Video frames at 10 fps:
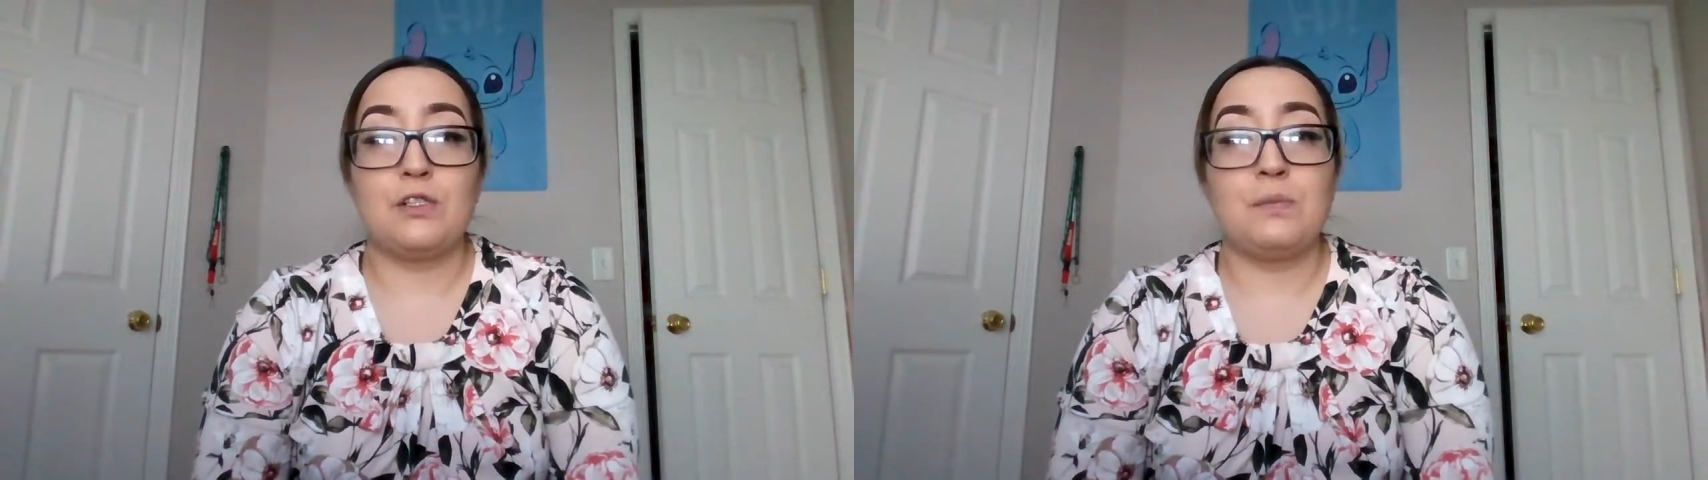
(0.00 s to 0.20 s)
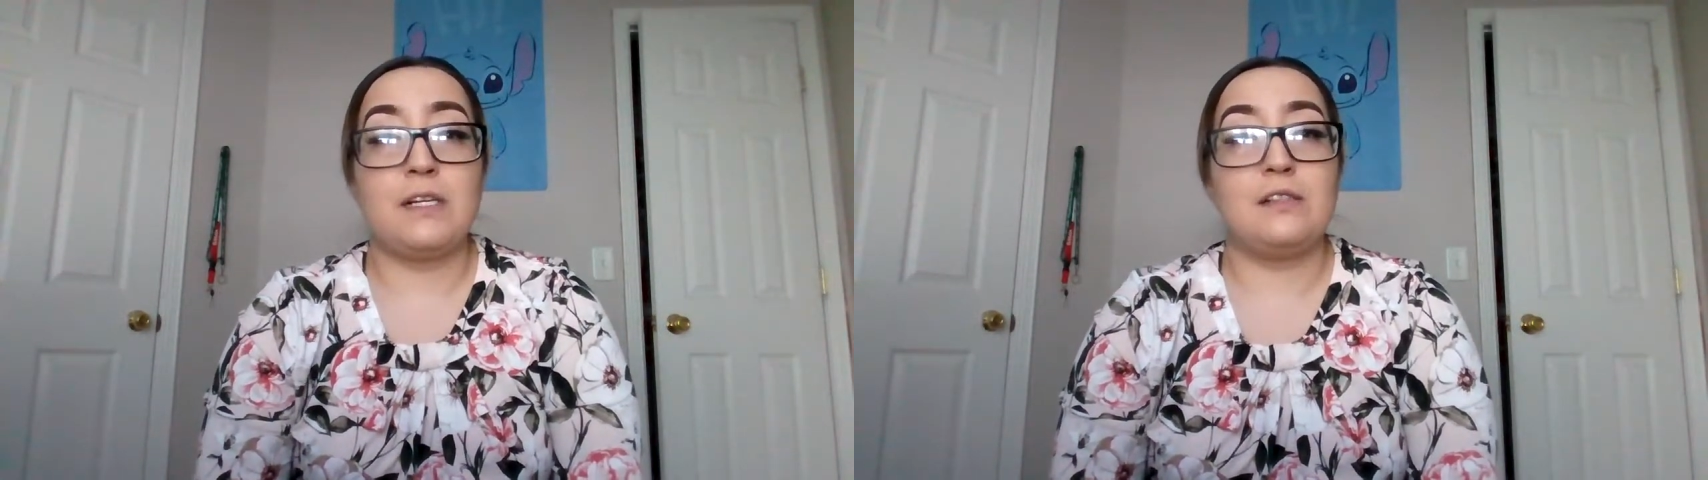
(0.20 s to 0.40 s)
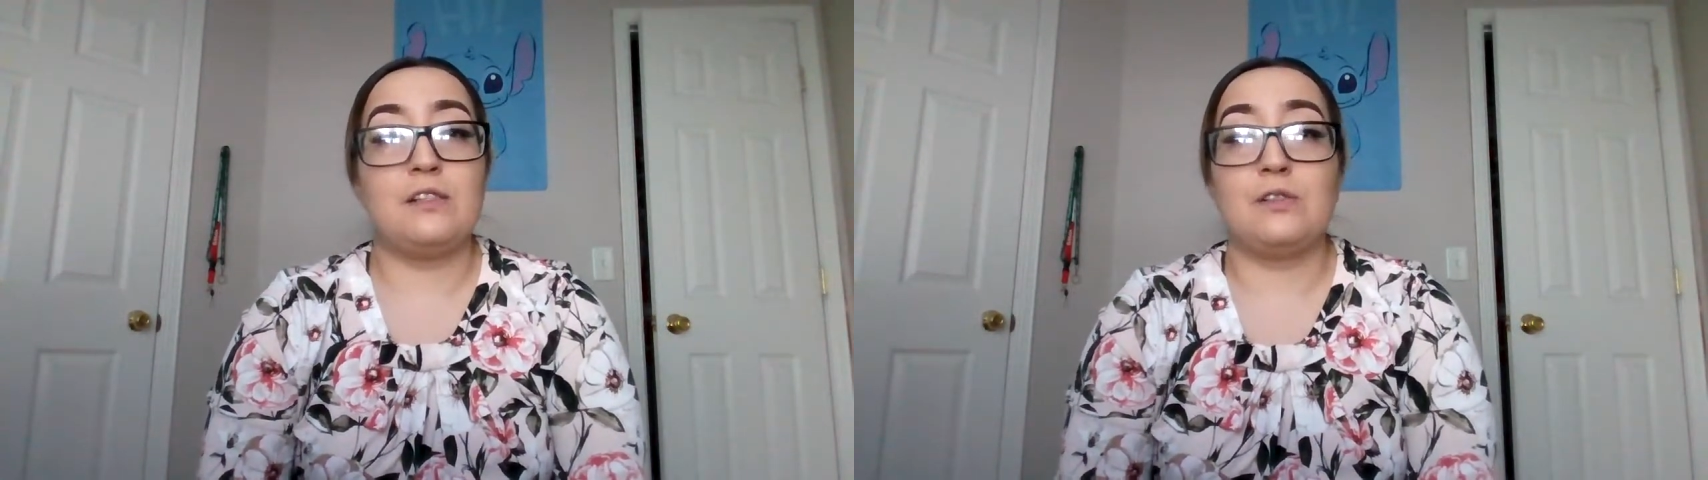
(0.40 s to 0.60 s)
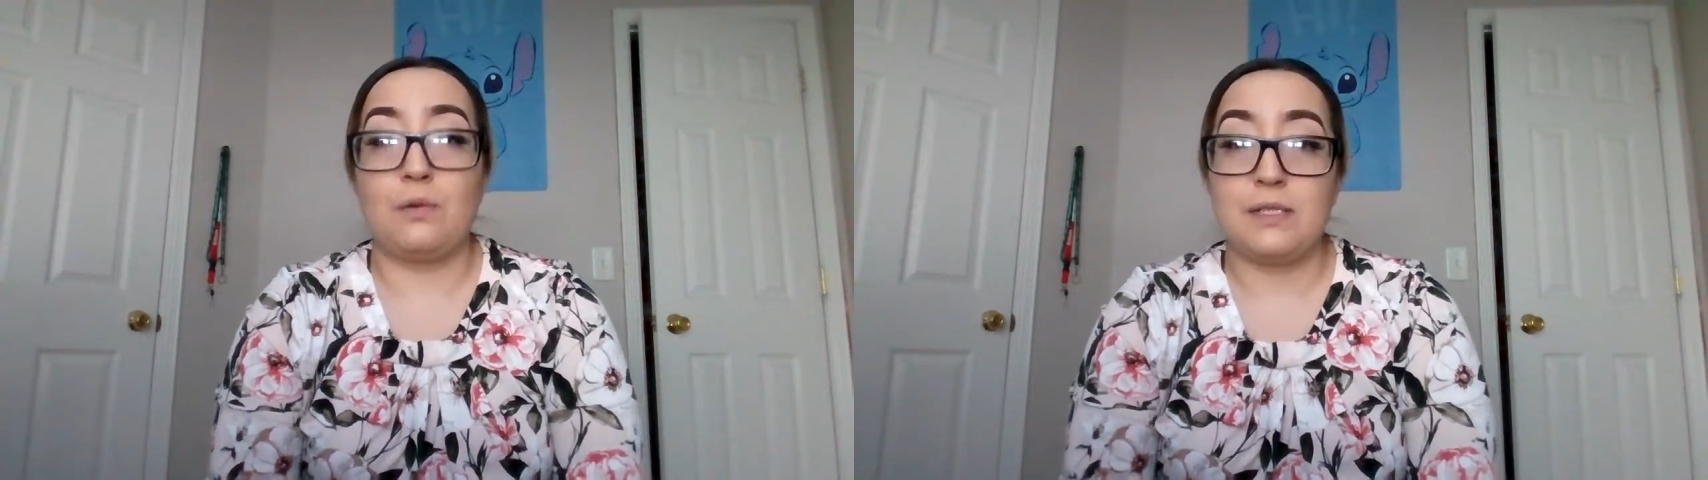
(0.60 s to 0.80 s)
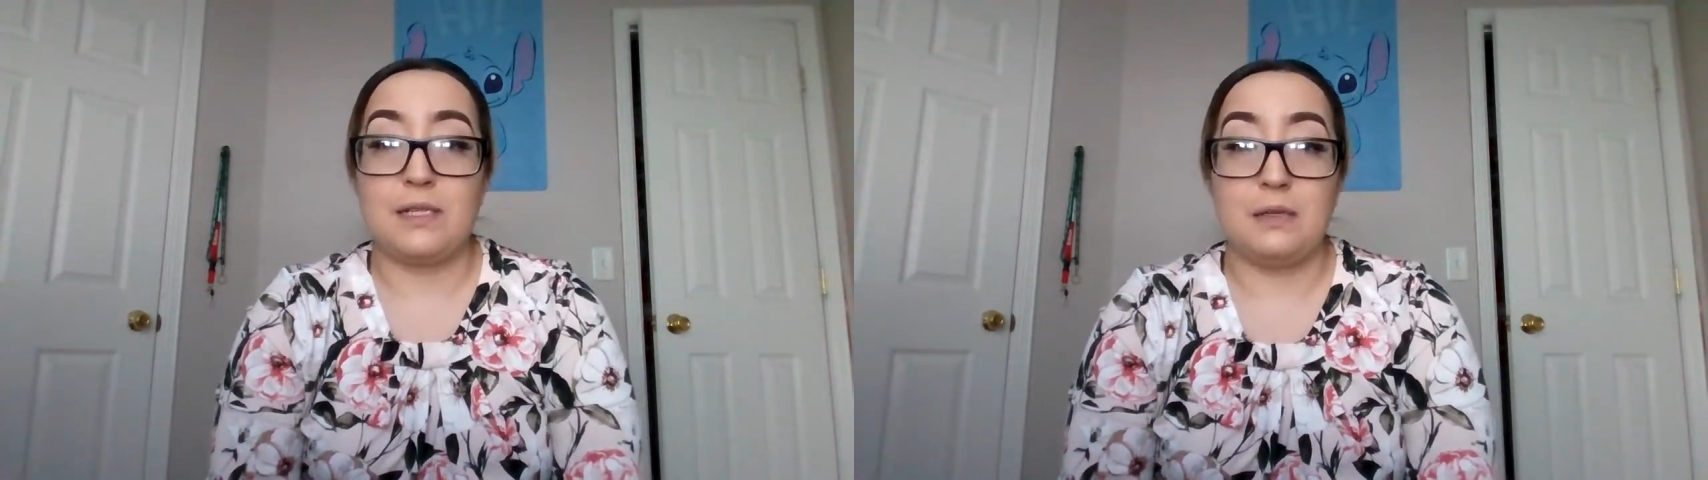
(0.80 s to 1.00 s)
because there's
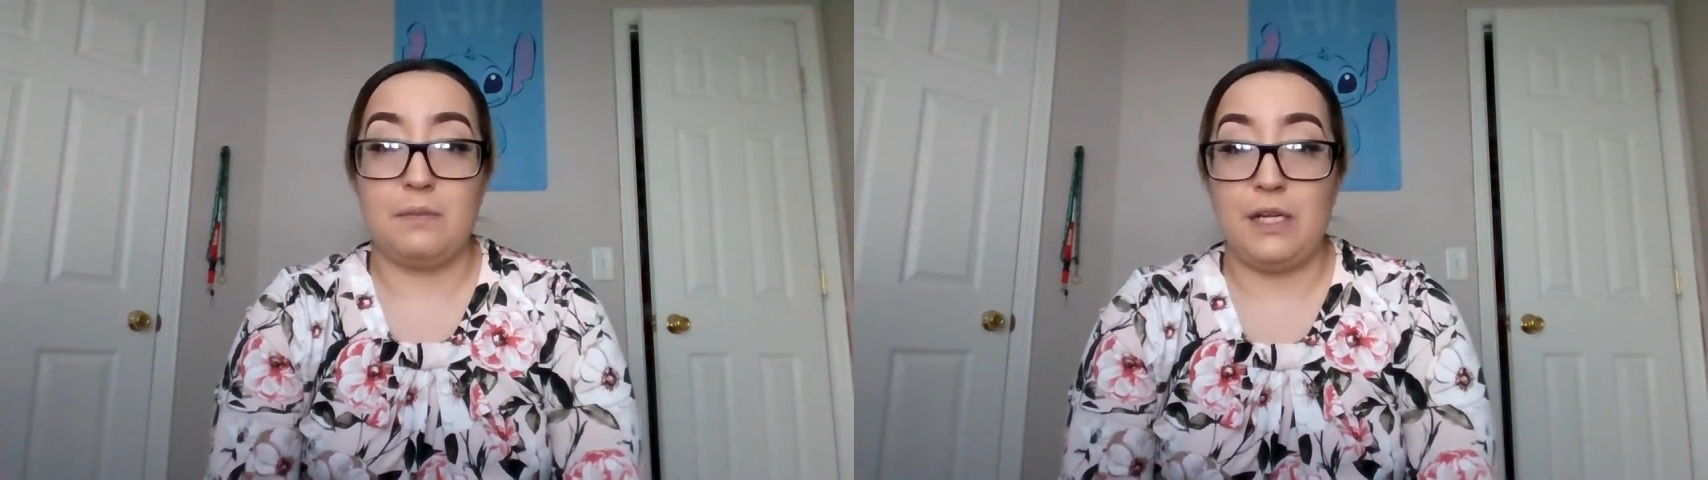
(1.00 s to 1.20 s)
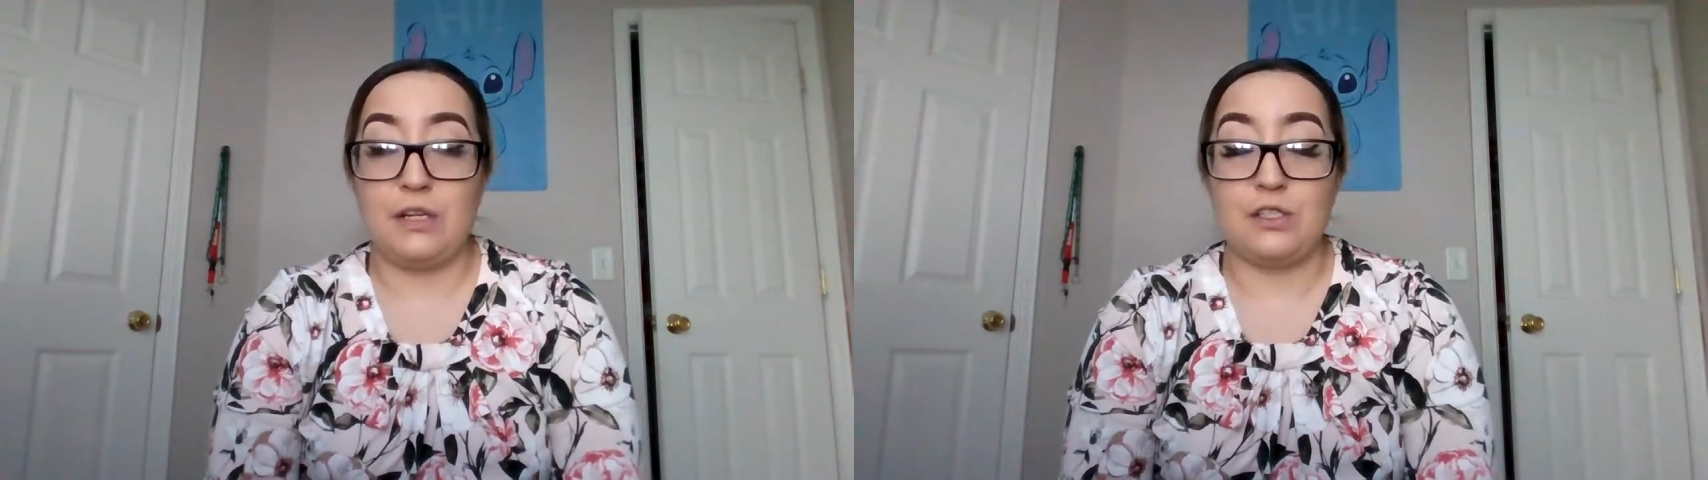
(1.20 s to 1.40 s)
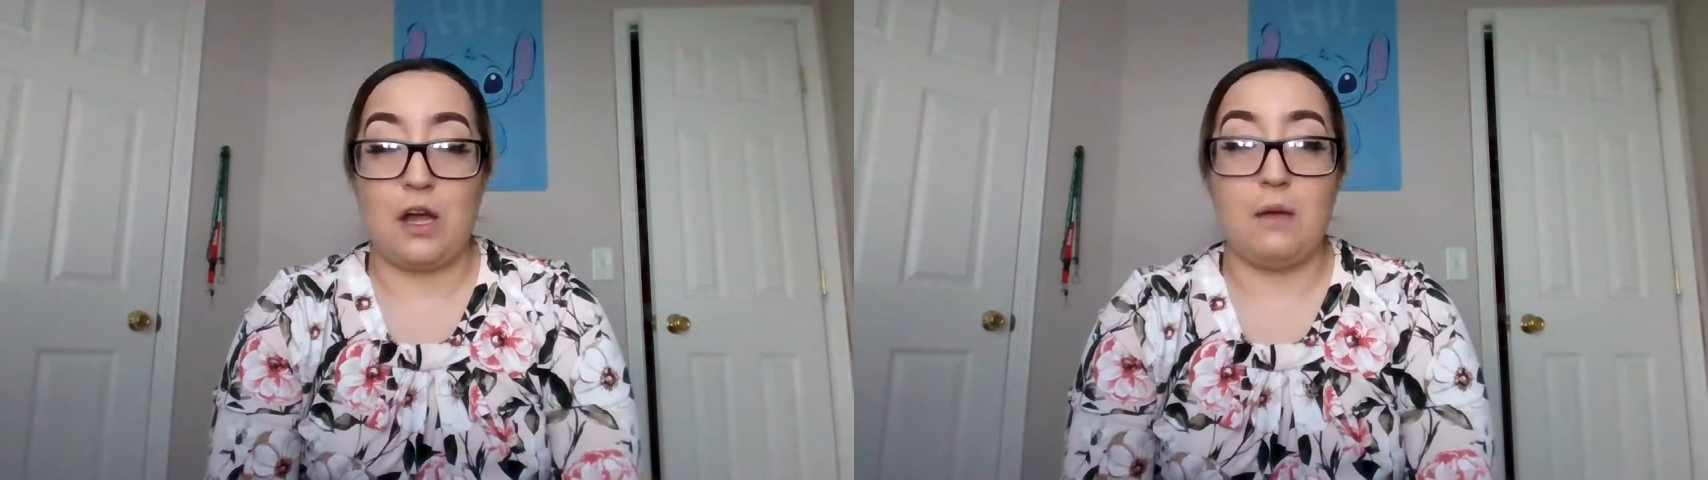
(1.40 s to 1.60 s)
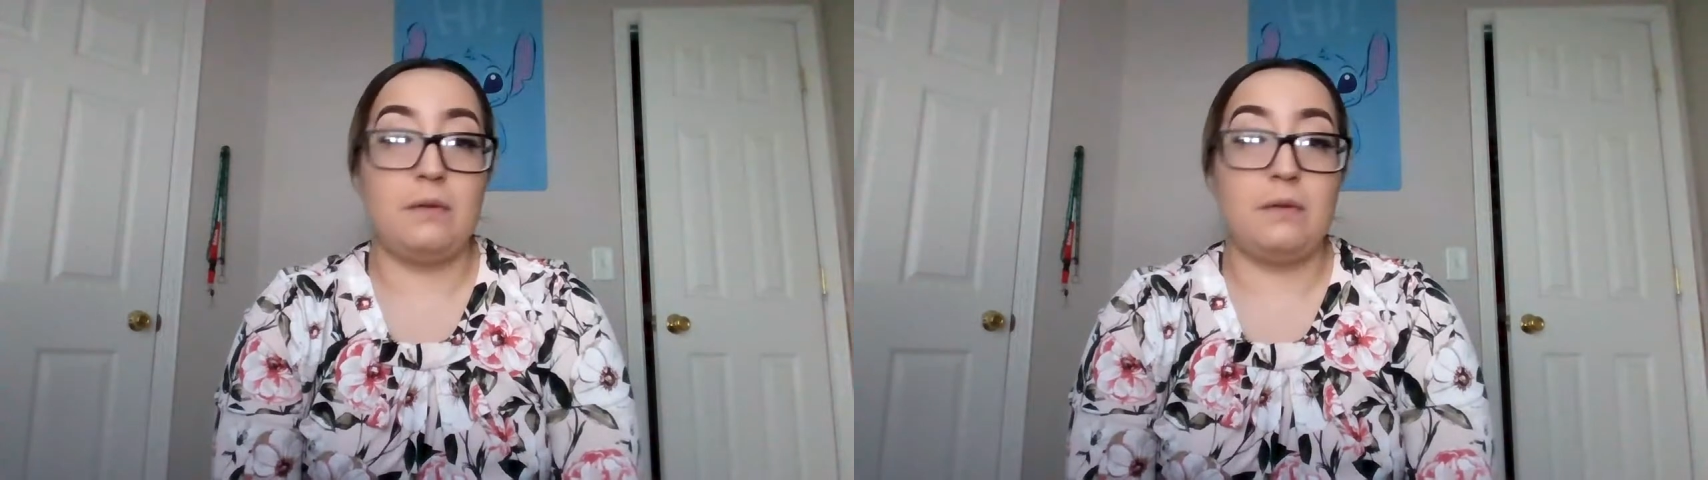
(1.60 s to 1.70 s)
always gonna be a job